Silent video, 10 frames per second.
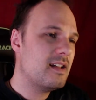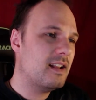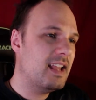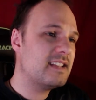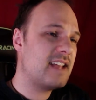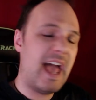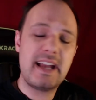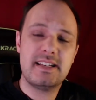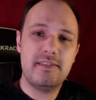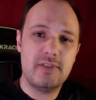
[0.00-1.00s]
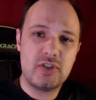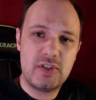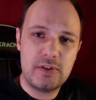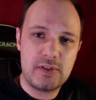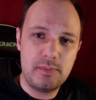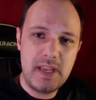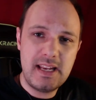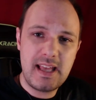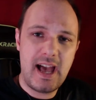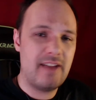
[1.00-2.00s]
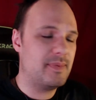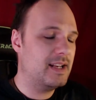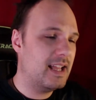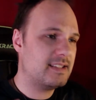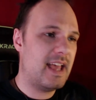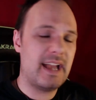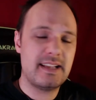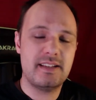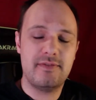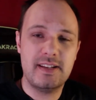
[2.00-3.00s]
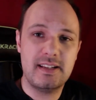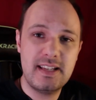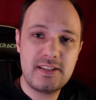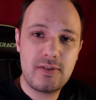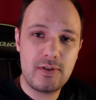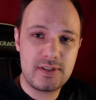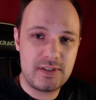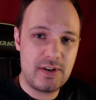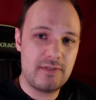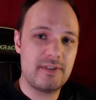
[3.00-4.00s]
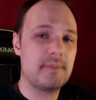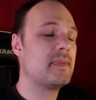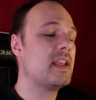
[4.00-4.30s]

less active on social media, I've been less active in the Discord server.